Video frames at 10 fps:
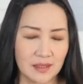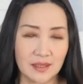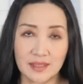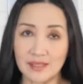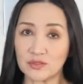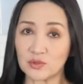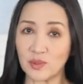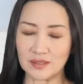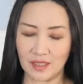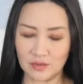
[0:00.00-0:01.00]
again
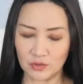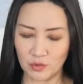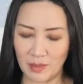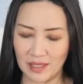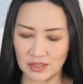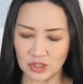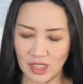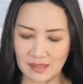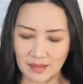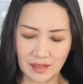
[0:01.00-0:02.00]
straight into my
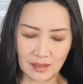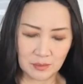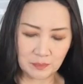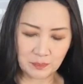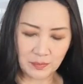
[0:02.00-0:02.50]
shaker here,